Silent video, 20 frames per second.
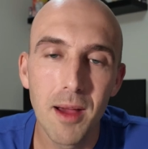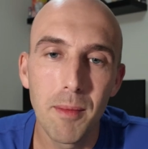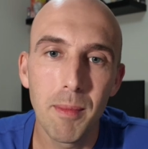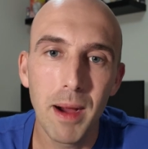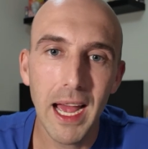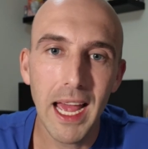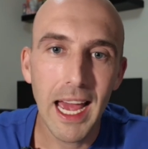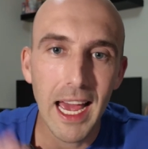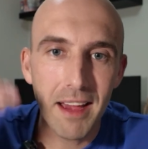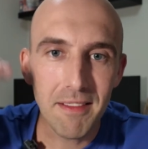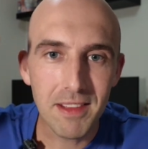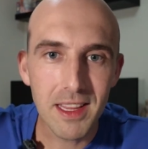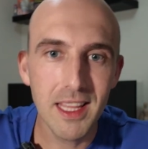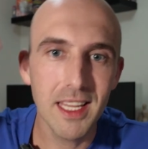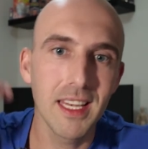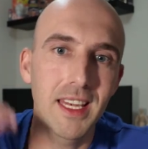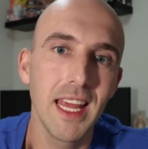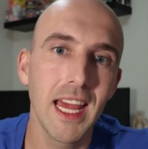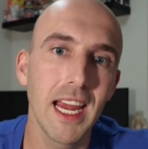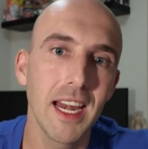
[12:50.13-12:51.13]
By having
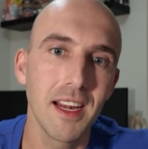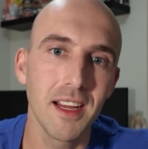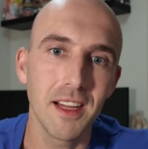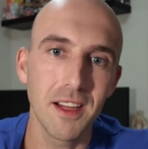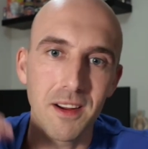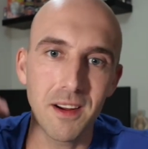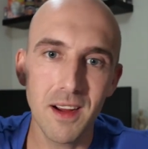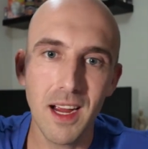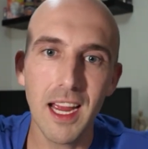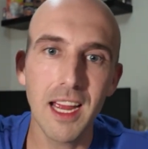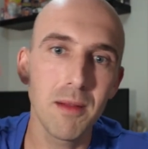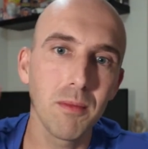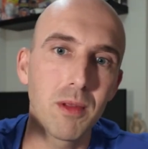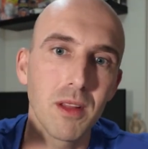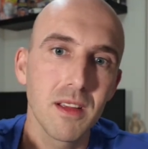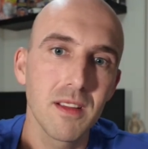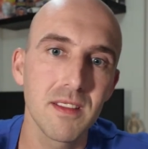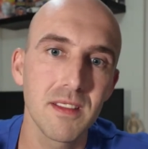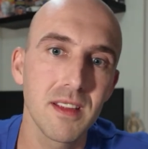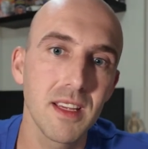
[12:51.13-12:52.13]
the data, you're able
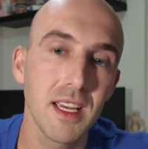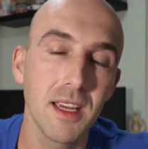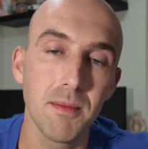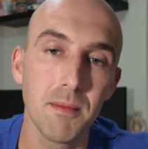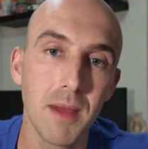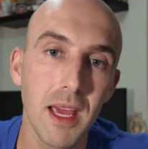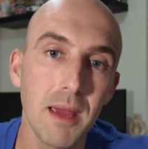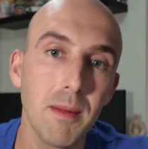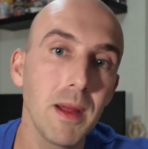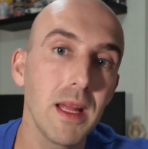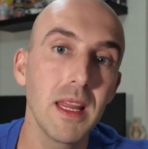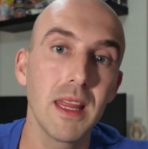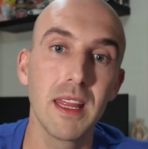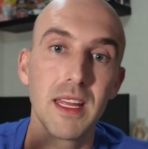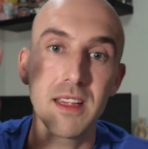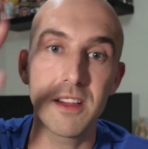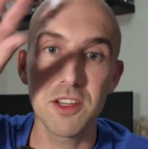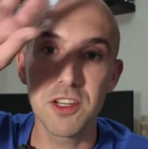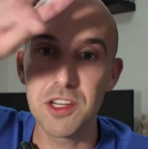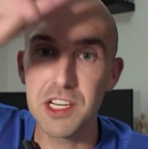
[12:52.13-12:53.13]
to see maybe
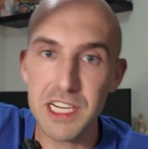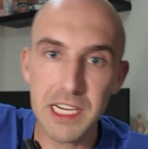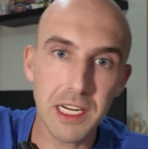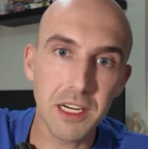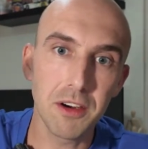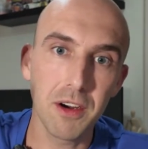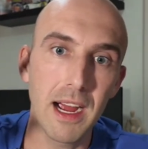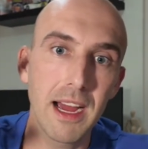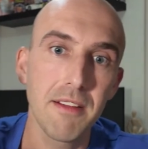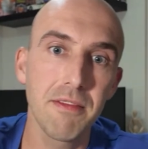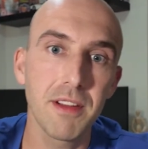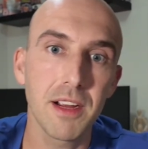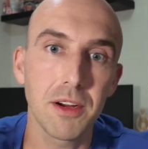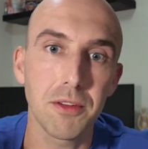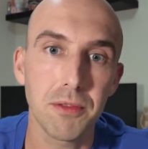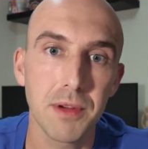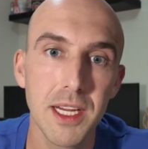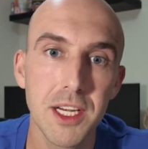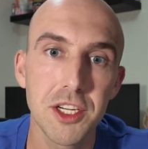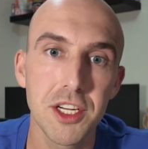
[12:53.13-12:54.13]
this geographic
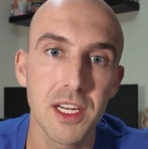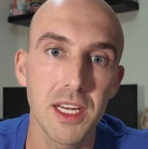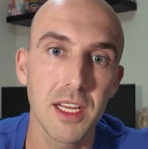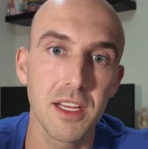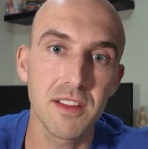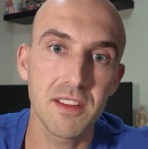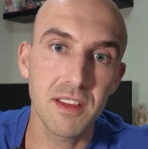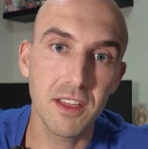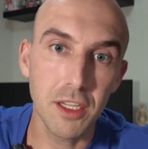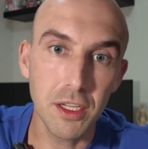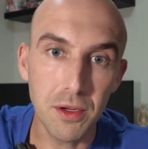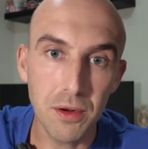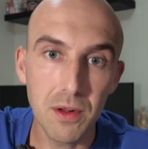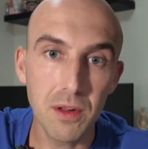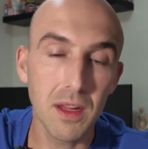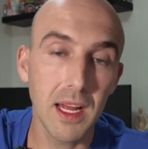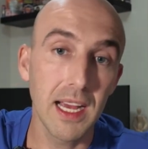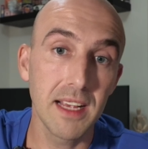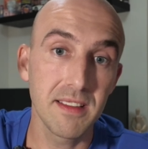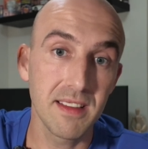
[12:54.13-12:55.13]
region is
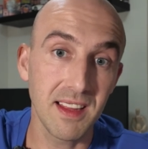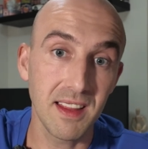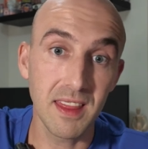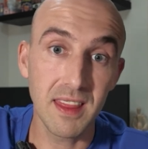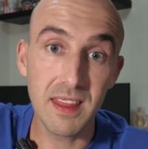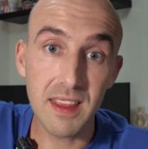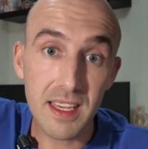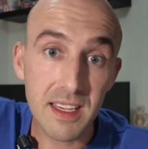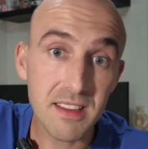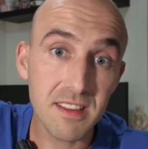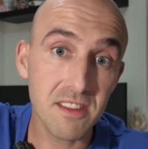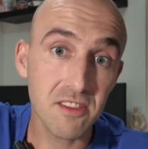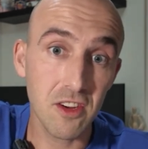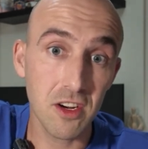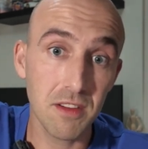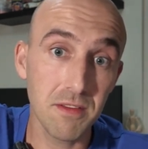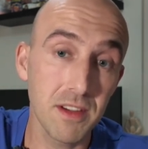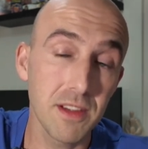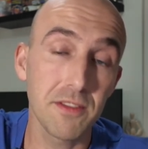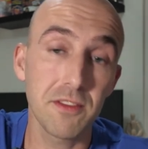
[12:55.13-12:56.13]
utilizing this
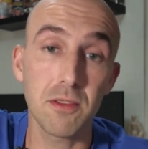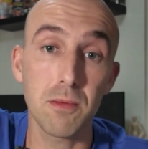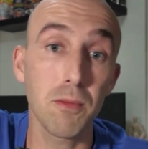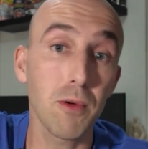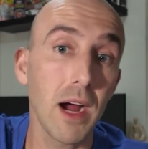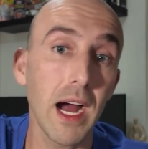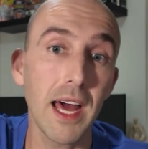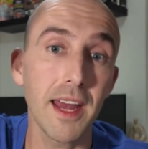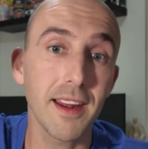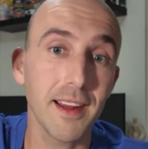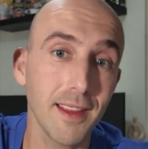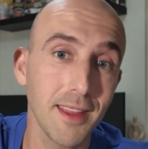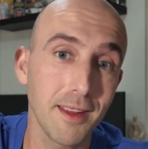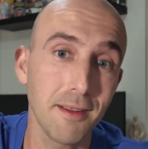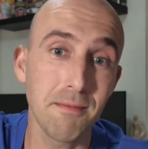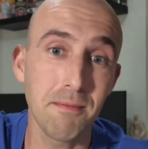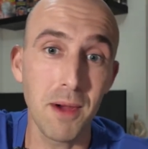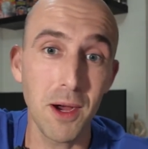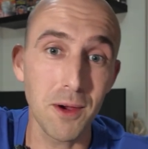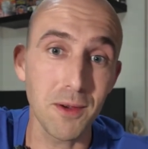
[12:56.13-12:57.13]
service or product the
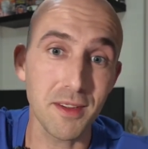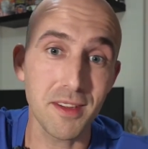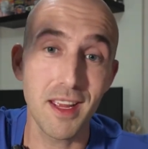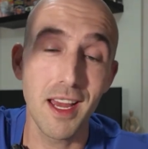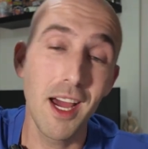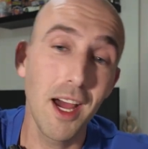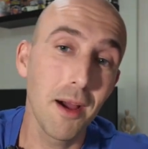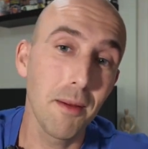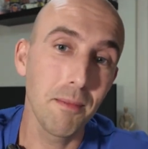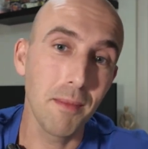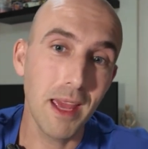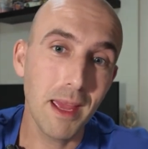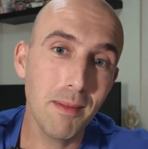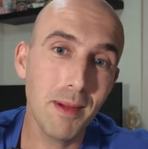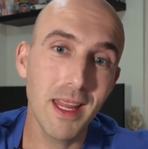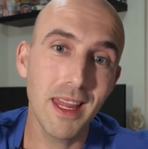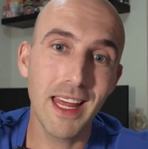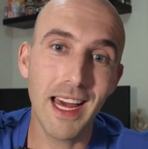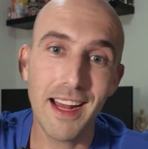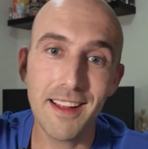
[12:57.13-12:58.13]
most.
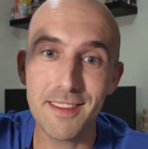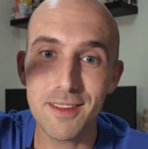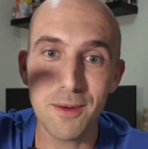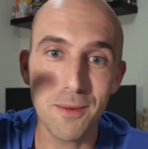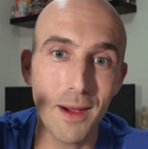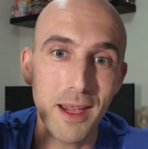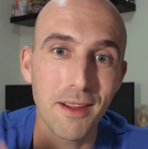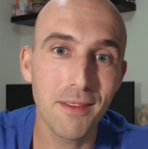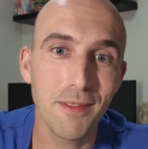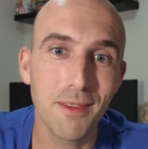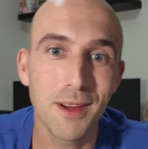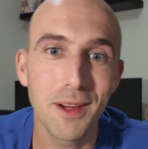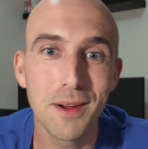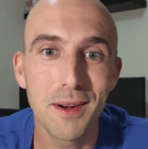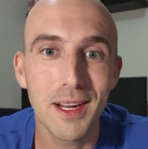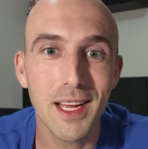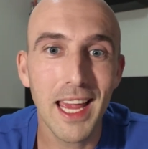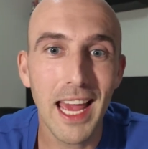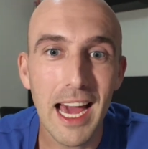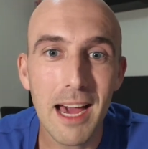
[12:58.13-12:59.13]
Maybe that's a way for you
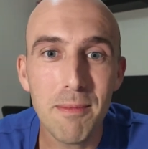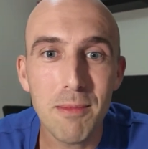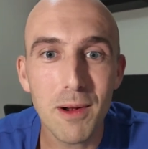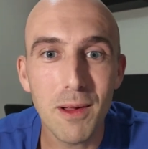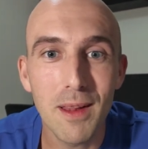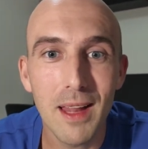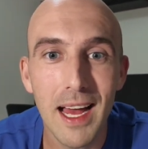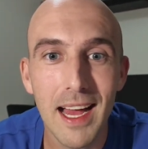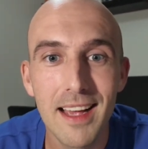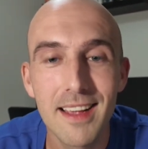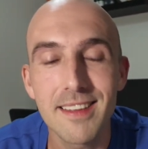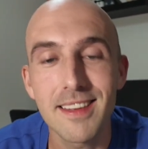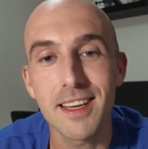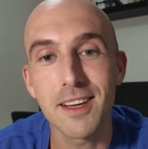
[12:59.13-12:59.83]
to capitalize